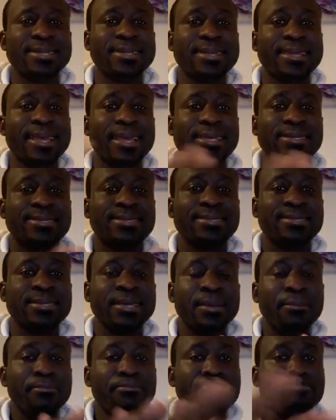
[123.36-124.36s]
is
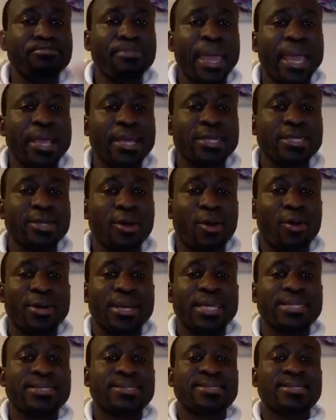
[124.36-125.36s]
made on a
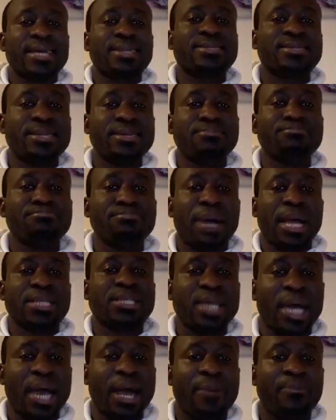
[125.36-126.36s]
certain
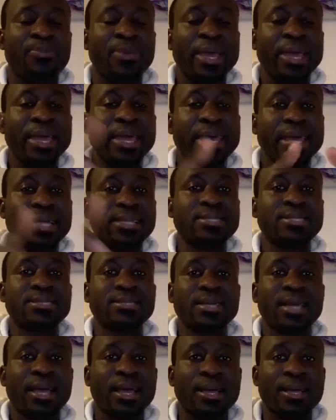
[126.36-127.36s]
matter, it
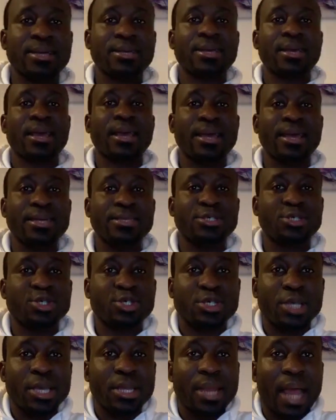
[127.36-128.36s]
it
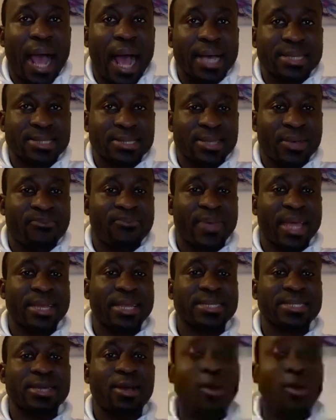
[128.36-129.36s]
is seen as a
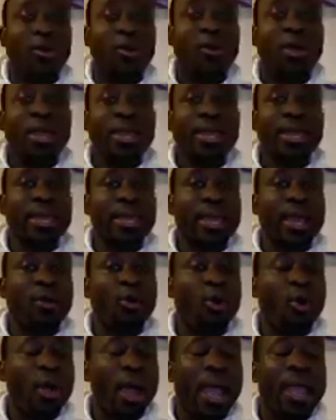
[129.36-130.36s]
verdict, or
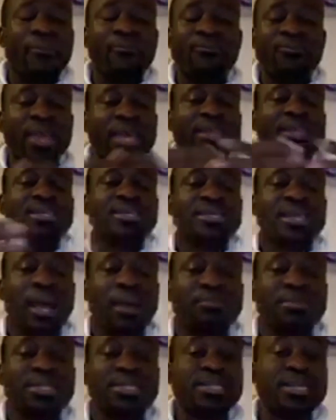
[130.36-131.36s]
a, or a
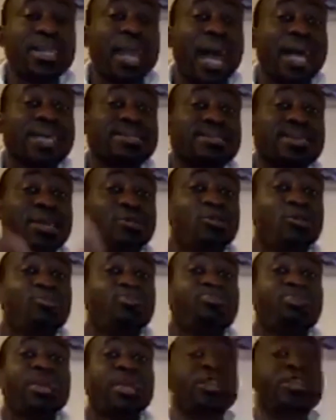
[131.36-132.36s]
verdict can be seen as an
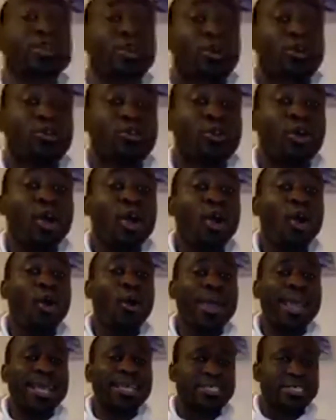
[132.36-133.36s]
opinion
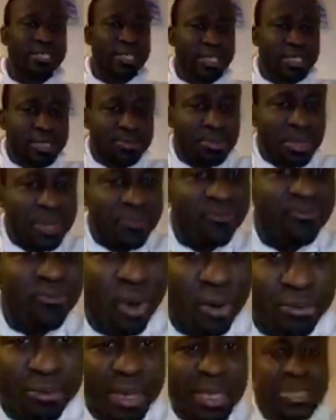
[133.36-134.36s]
or a judgment.
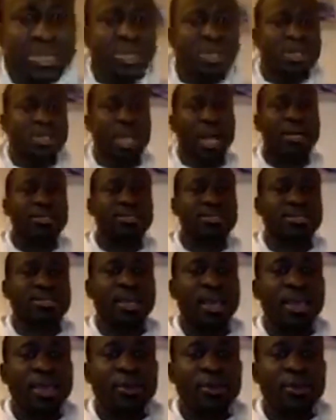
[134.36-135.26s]
For instance,